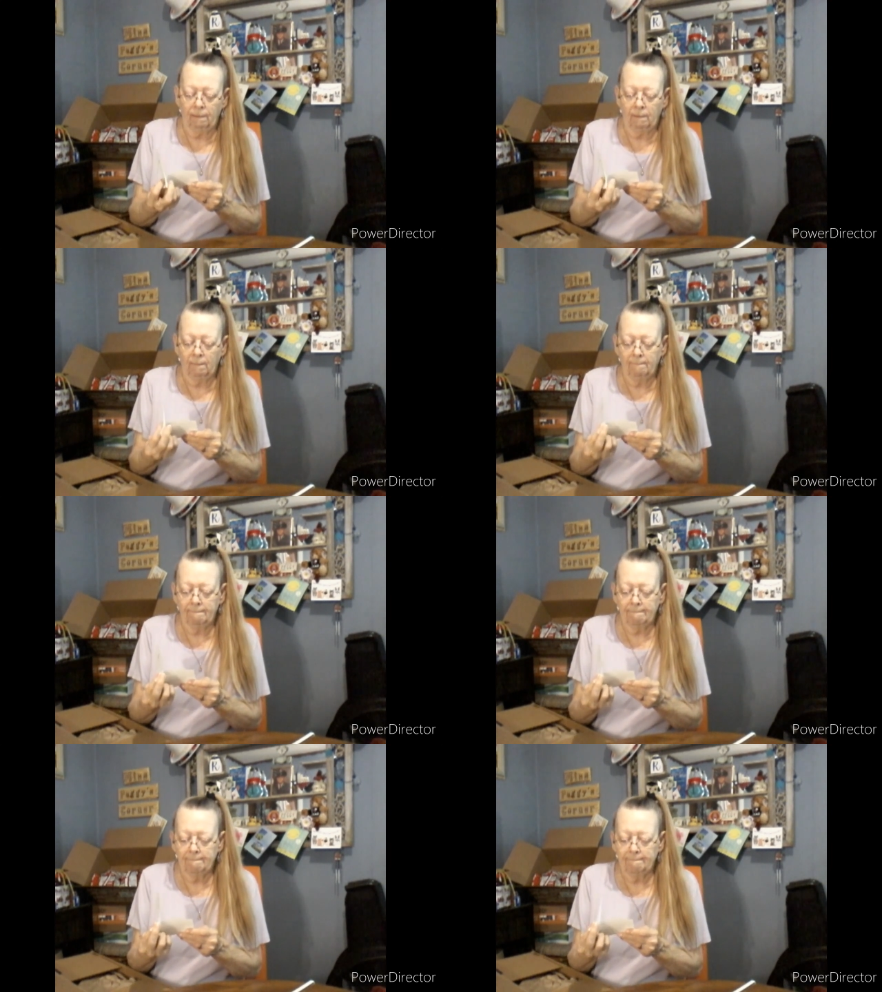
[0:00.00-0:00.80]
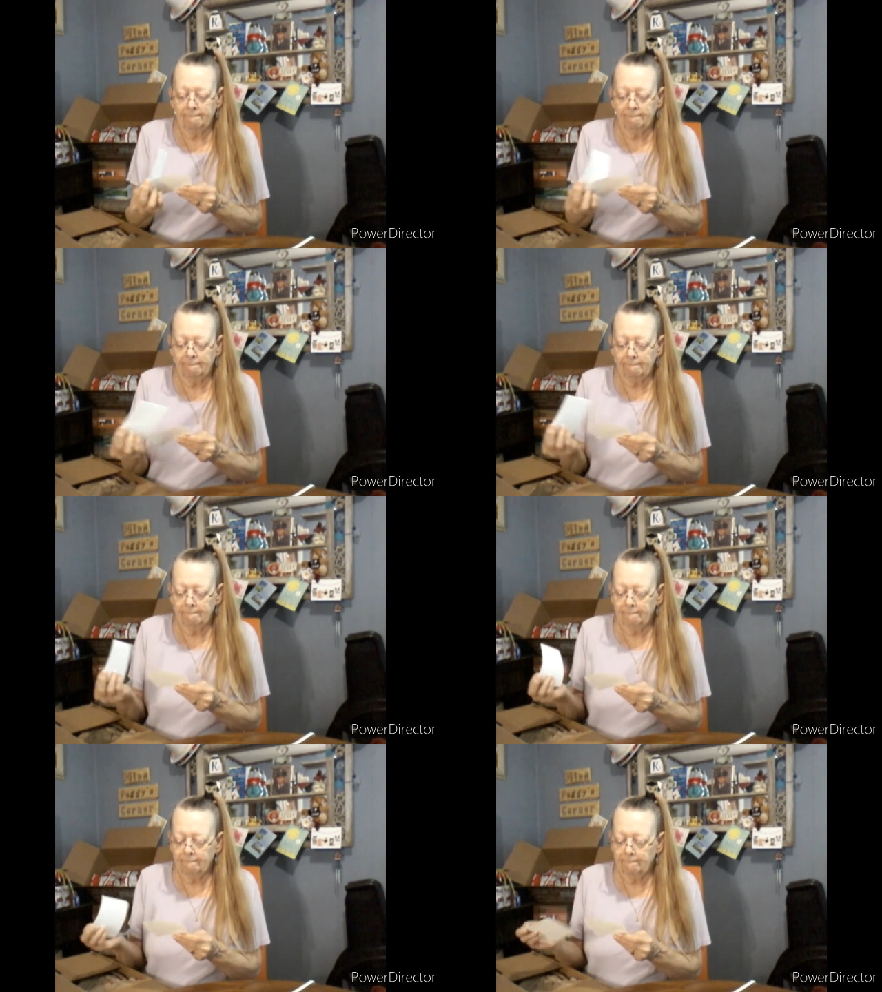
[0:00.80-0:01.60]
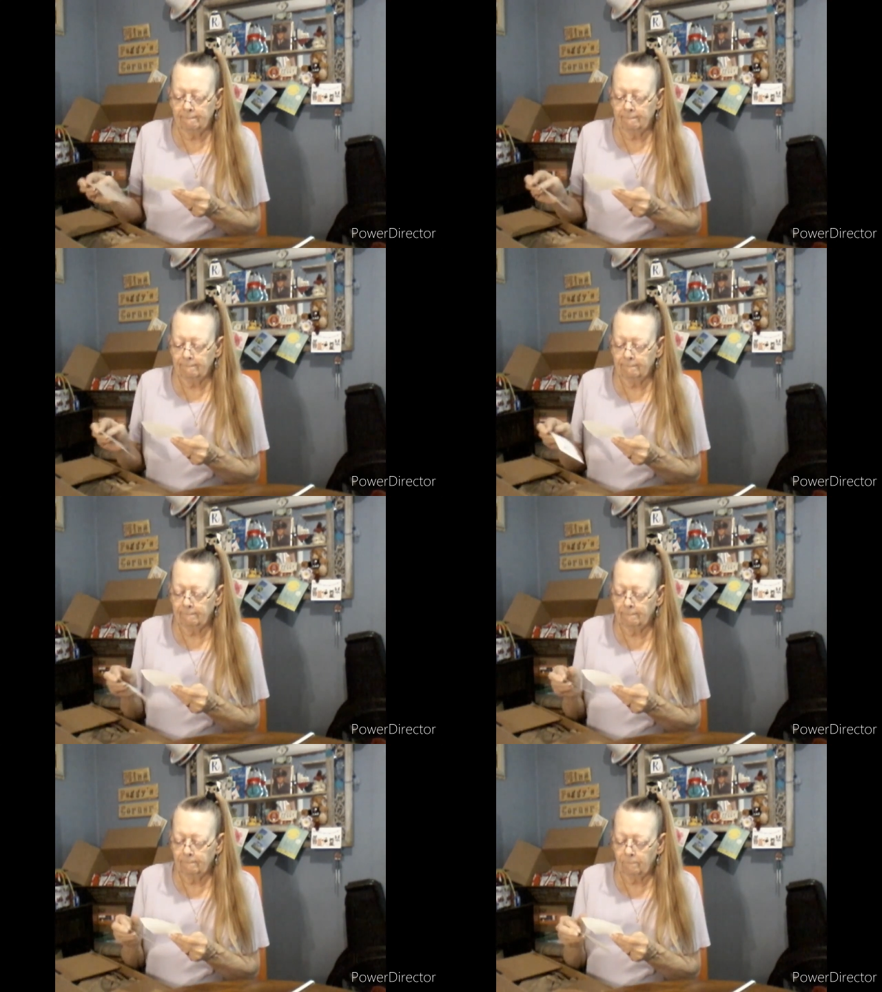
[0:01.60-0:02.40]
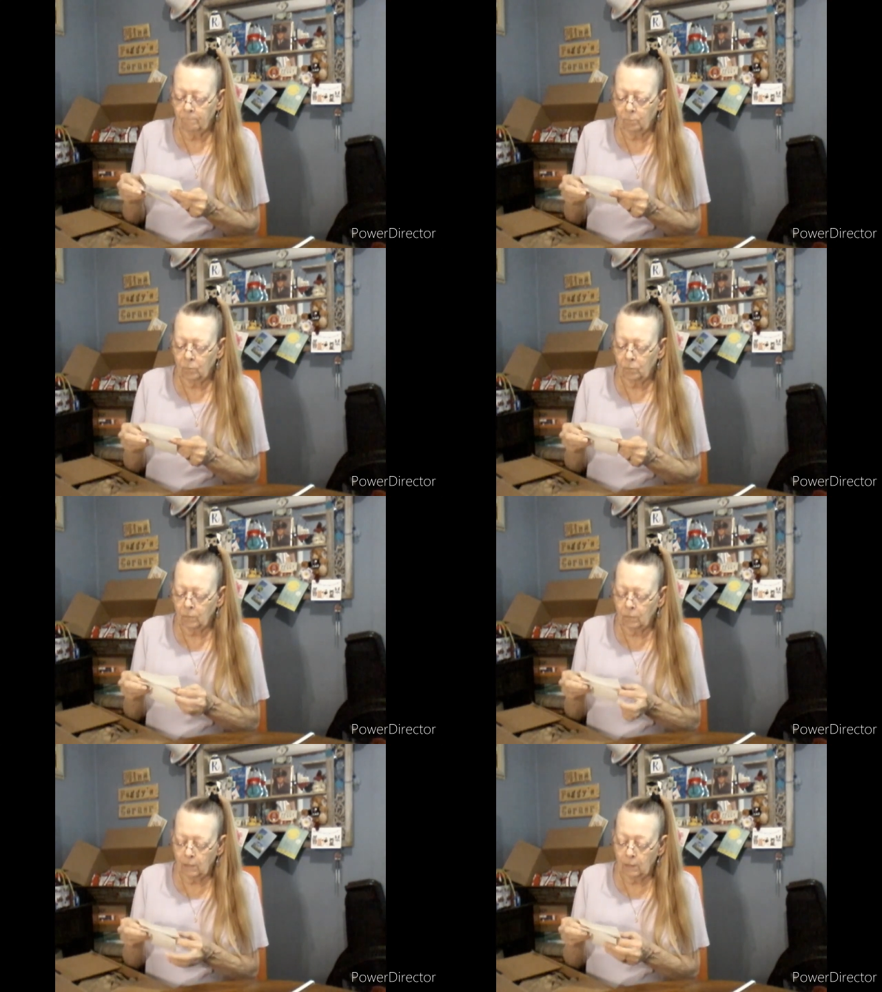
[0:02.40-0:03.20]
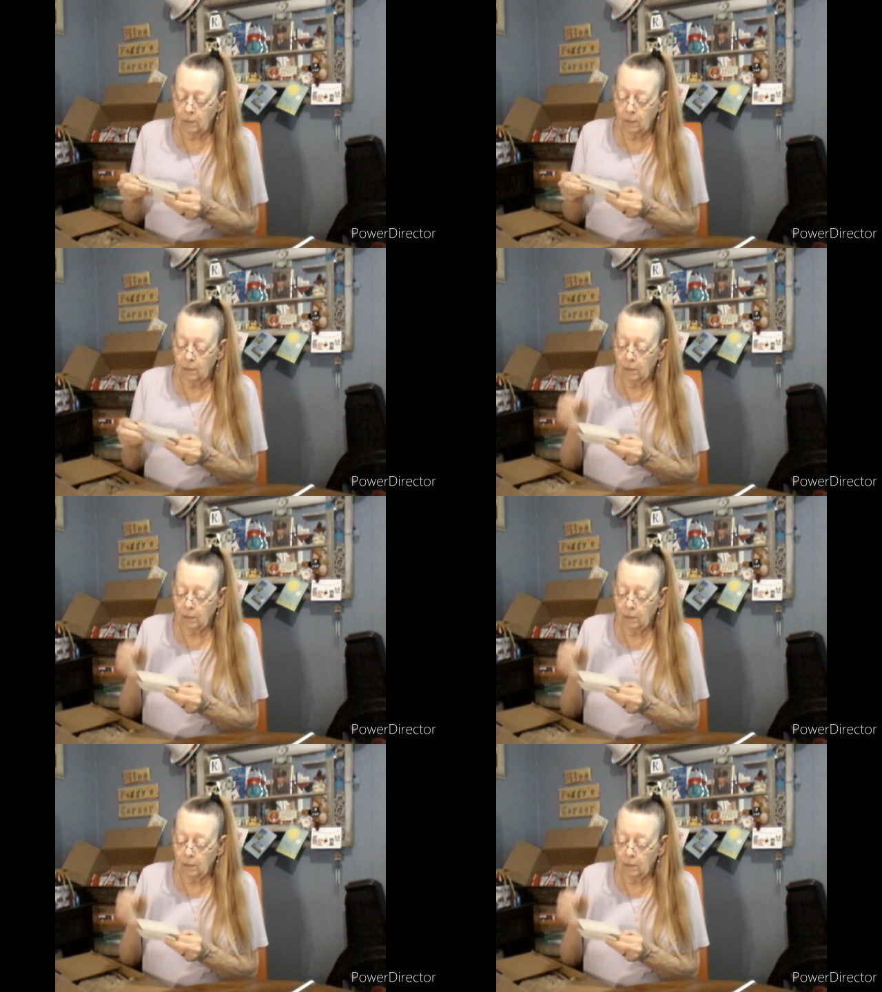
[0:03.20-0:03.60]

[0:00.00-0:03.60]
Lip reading: (silence)